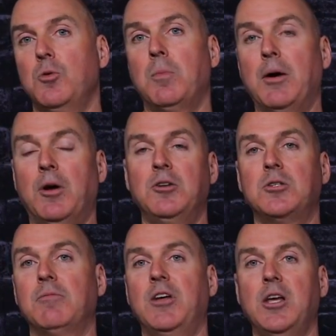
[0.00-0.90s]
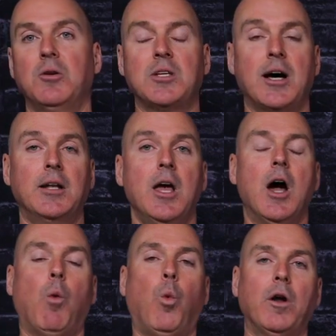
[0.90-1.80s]
might want to do some videos on.
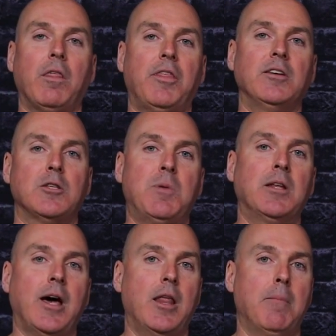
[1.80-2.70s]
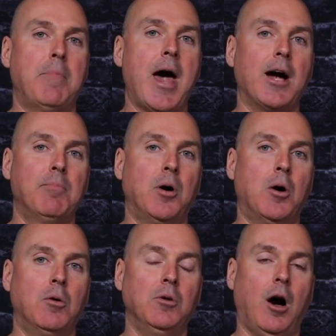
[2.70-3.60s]
One of the things that's been kind of the
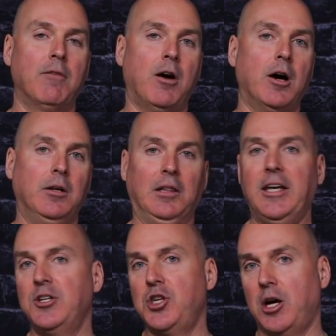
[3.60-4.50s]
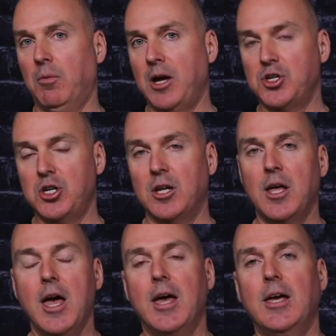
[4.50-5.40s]
backbone of our lead generation
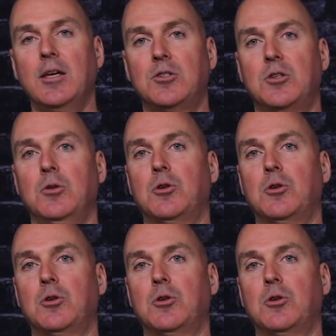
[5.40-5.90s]
is to